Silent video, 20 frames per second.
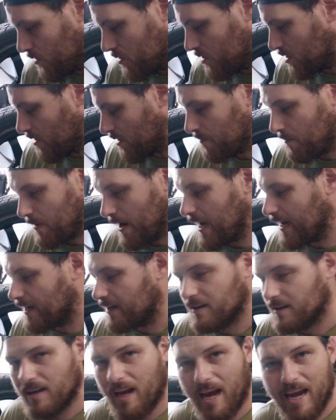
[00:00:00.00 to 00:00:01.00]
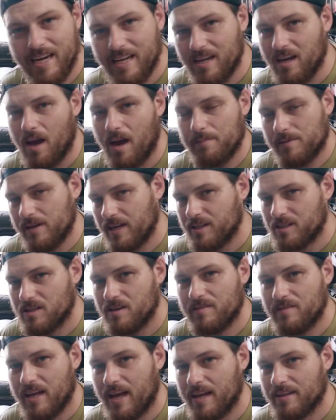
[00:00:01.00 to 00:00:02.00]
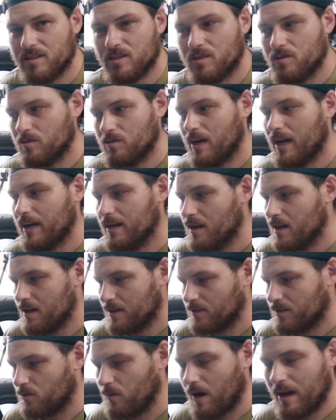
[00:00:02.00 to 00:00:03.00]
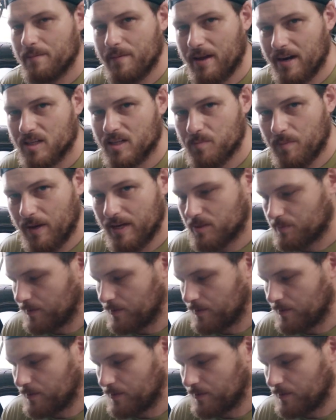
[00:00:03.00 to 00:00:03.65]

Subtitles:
you can make any combination of that to create the right amount of space